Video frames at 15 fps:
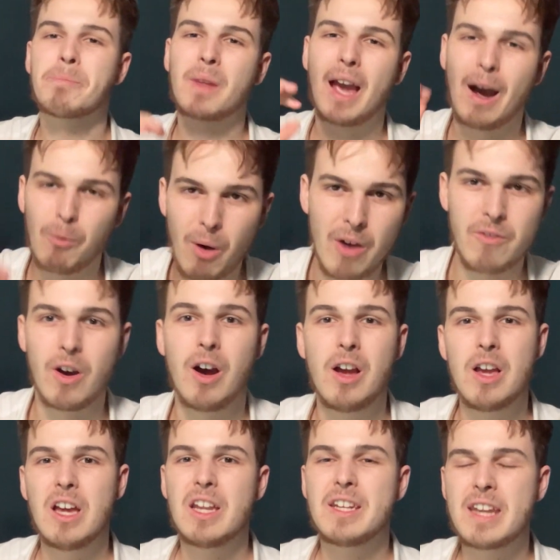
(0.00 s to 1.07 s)
However,
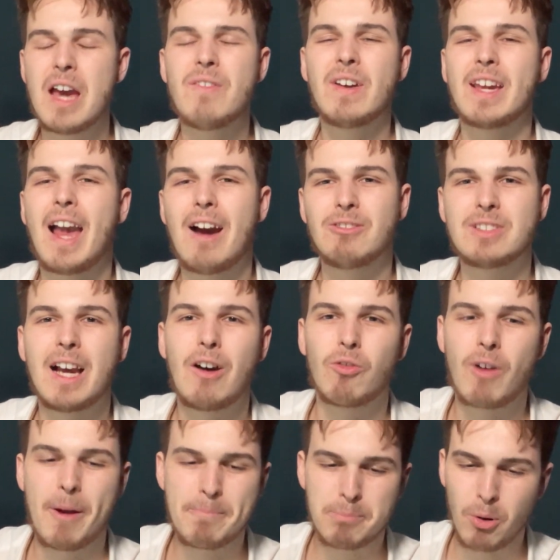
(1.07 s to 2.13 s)
never count out
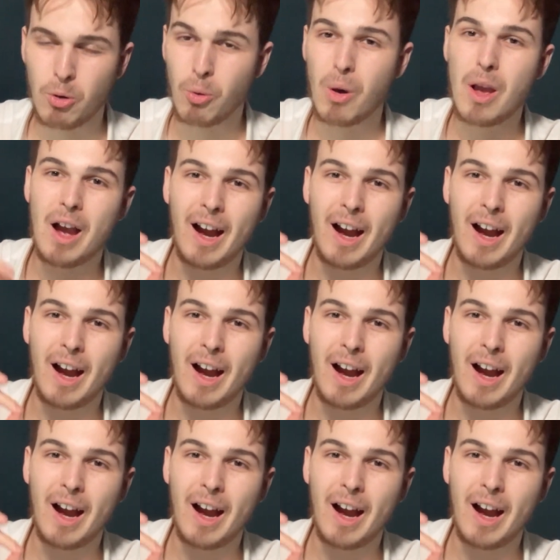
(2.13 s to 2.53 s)
Red Bull.